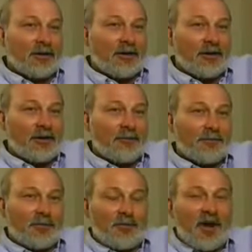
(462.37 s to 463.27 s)

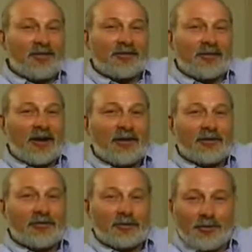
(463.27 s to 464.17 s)
Rothschilds, the
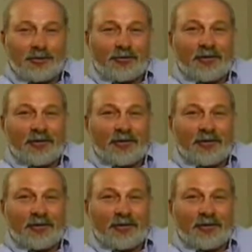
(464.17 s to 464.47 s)
Roosevelts,